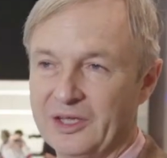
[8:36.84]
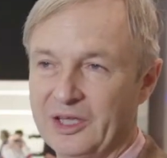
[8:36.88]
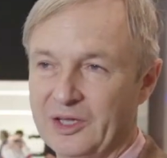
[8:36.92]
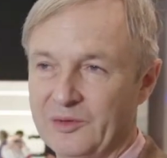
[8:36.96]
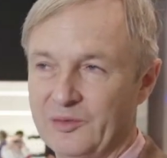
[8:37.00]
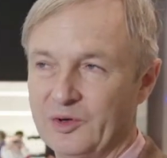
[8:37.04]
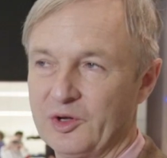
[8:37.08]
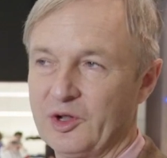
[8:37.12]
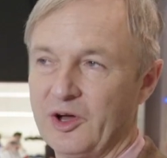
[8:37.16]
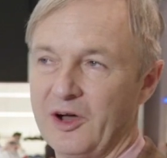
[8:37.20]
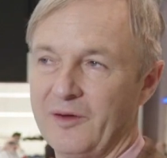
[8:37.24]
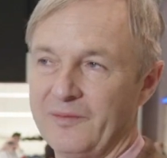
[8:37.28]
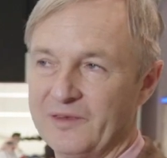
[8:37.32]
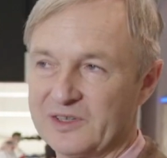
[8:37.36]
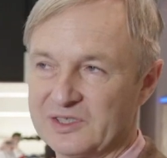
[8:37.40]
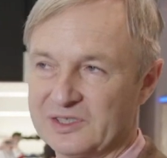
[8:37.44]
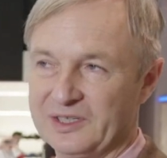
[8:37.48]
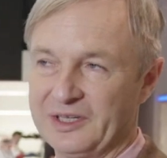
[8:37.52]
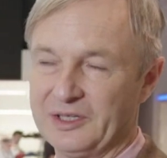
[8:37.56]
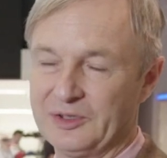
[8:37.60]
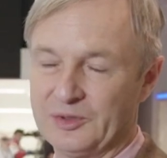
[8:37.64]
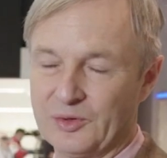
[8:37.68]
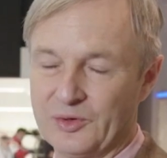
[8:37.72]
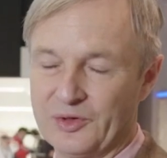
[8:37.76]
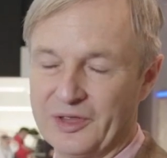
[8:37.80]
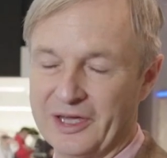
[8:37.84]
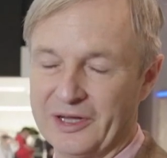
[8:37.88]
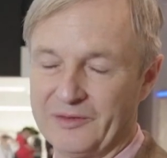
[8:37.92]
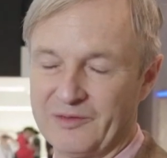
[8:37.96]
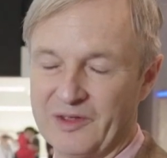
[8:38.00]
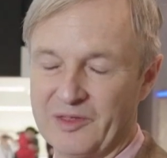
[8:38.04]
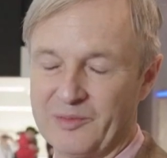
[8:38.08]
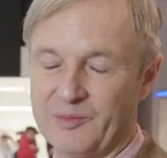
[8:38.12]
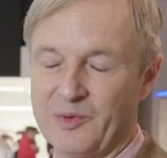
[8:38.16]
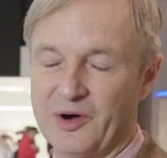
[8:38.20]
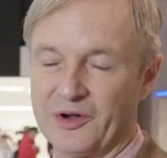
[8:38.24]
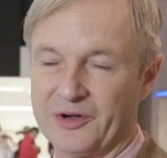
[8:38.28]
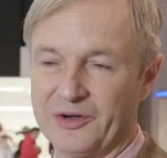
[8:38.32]
he would obviously do that
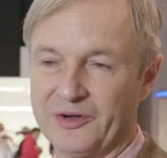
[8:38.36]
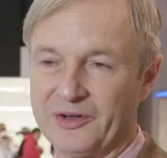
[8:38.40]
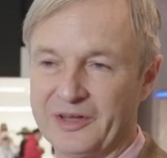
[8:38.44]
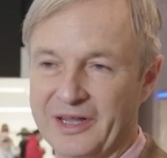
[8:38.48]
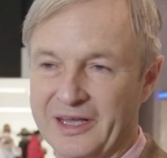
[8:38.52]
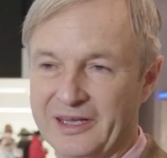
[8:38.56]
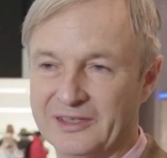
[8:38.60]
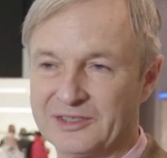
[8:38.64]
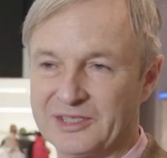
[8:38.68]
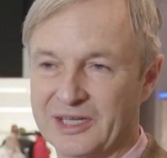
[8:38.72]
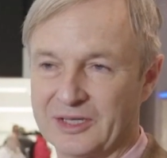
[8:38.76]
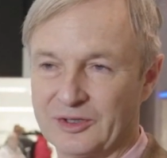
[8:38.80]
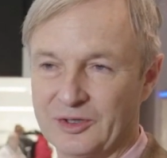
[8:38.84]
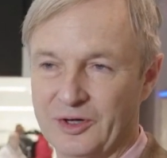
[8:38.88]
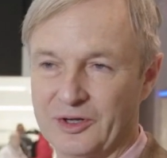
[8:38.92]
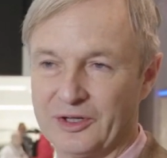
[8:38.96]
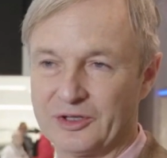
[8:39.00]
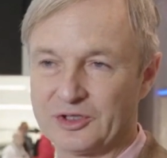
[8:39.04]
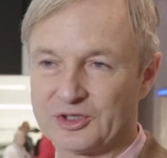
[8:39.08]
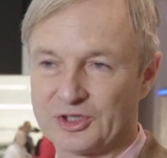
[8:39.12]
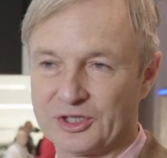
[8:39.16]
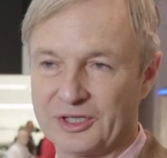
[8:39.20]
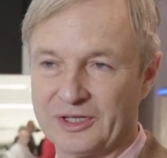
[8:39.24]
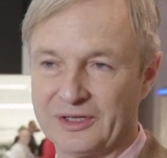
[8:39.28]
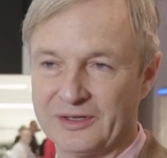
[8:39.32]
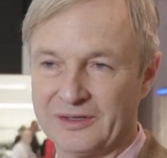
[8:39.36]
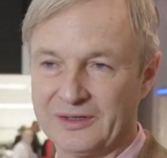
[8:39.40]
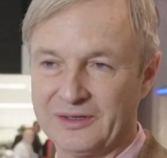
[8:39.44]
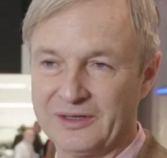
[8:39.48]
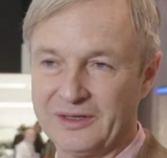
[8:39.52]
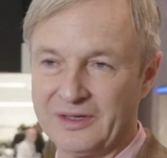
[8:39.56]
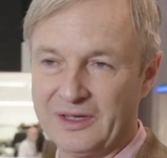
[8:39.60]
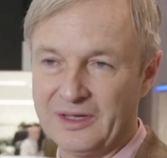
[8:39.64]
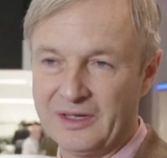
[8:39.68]
with modern day technology